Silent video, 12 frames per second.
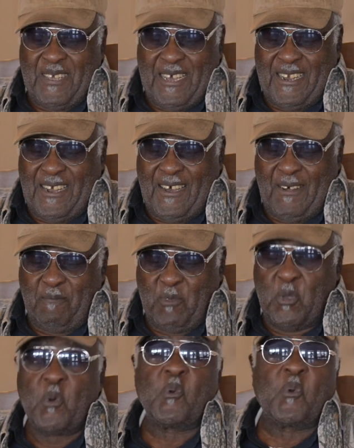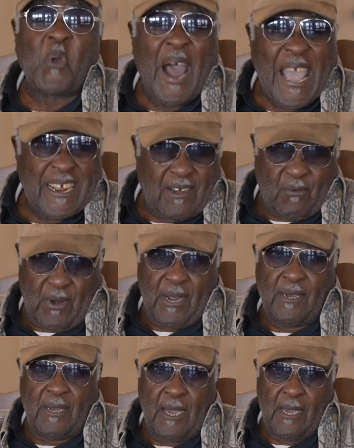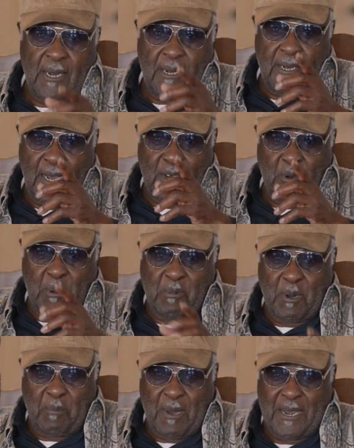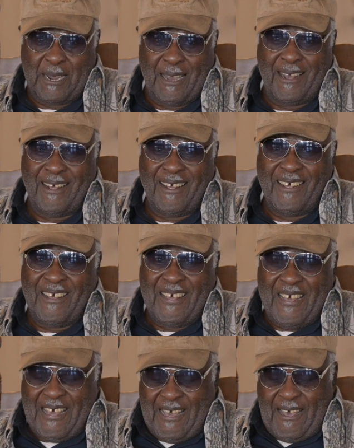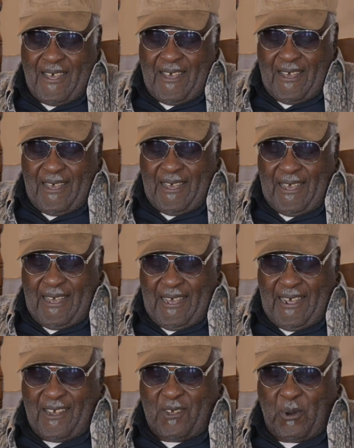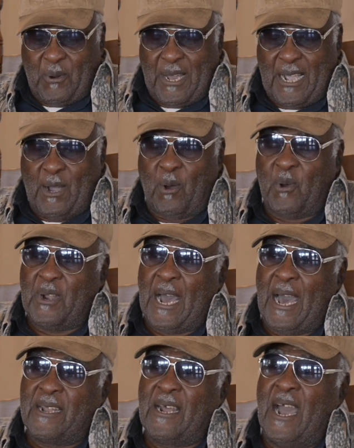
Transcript: And your great granddaddy, that's what I'm talking about now. And so they go out and